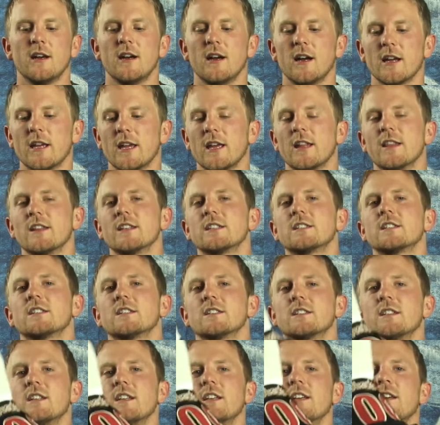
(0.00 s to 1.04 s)
Again, this
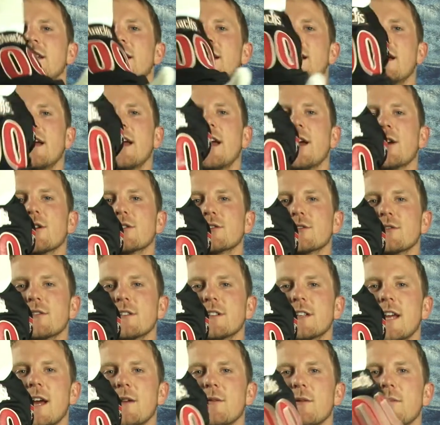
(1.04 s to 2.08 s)
is the Arizona
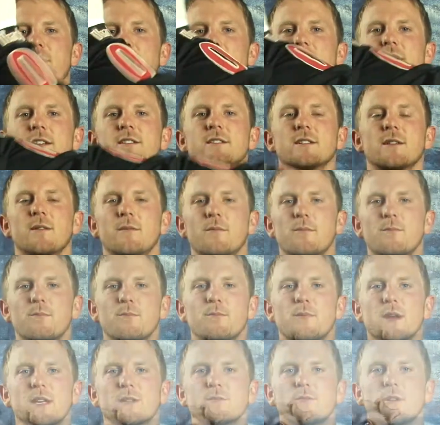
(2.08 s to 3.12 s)
Diamondbacks
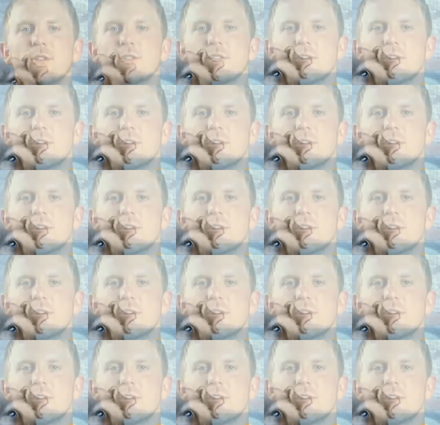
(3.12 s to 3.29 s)
baseball